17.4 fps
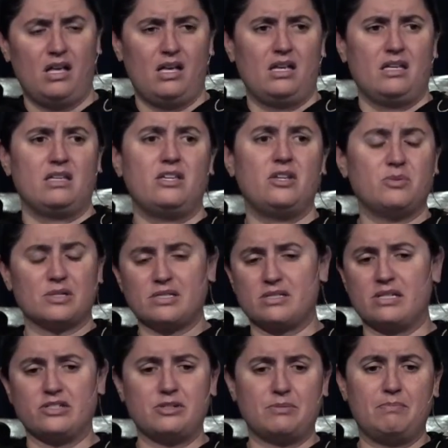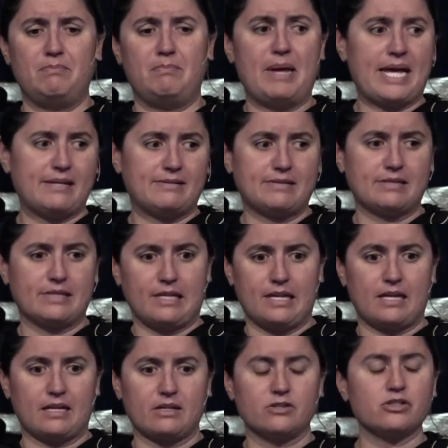you are such a base
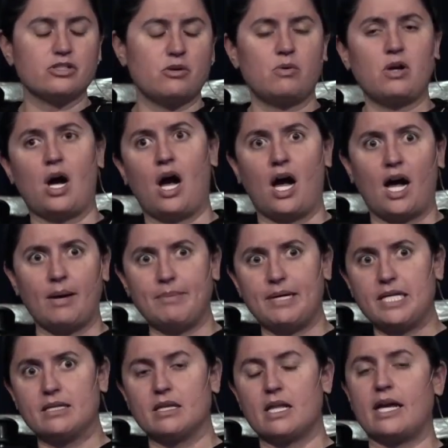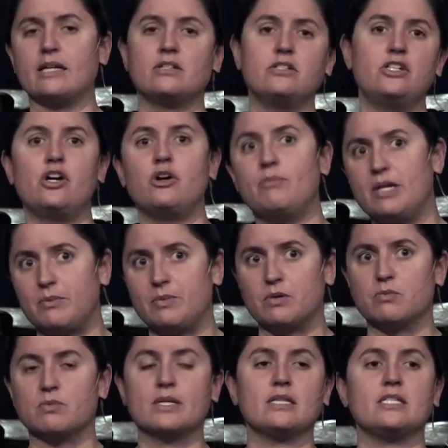king. You're so common. Like, nobody
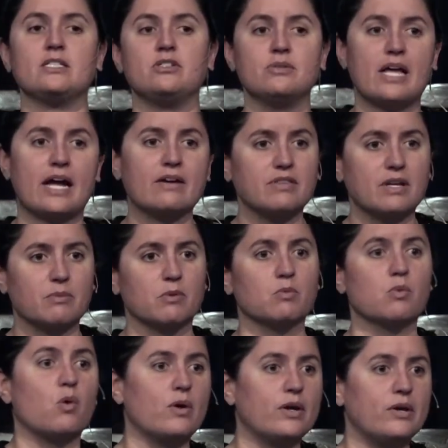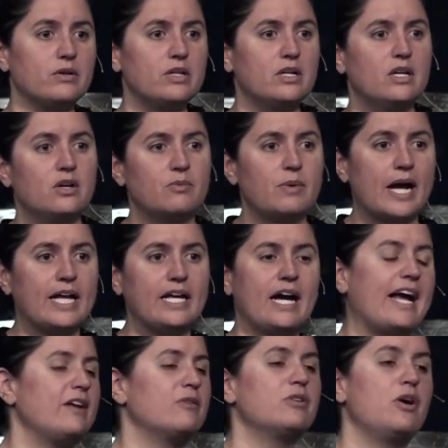would really do that if they were royal, right?
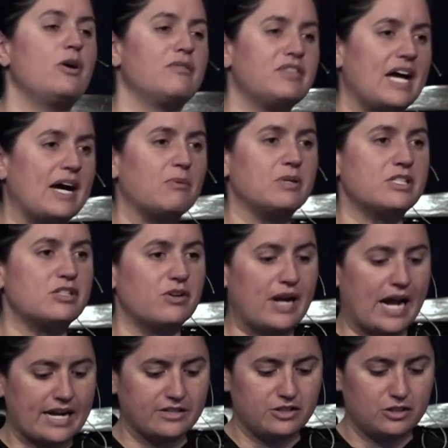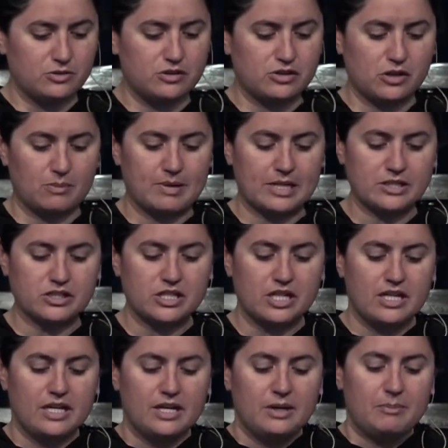I don't know if that was her attitude so much.
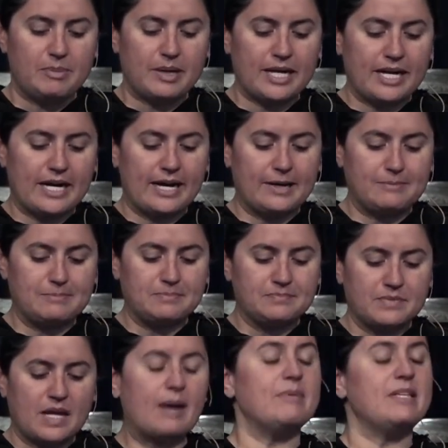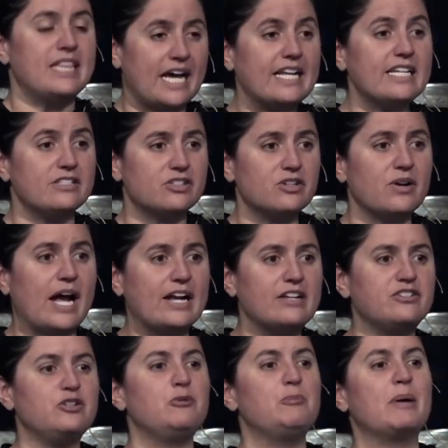But um, I mean, that is her
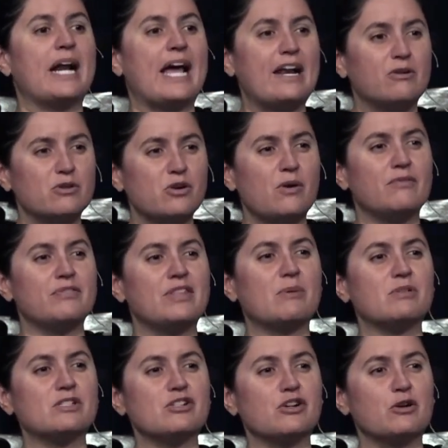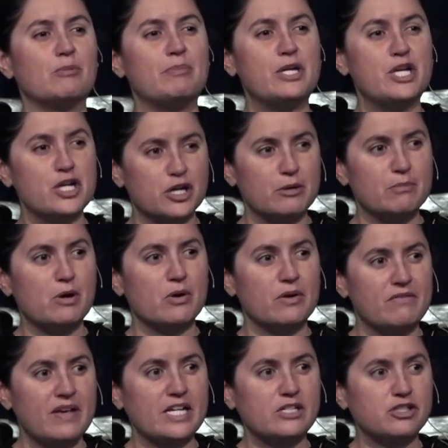attitude, but I don't know if that was her pure
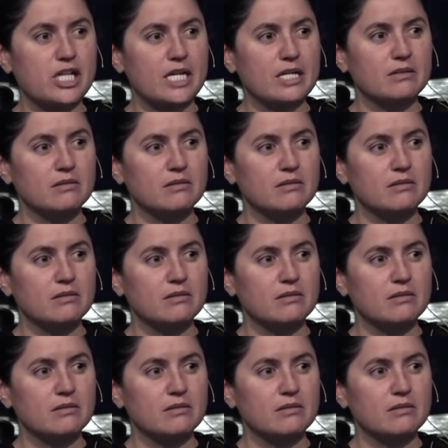motivation.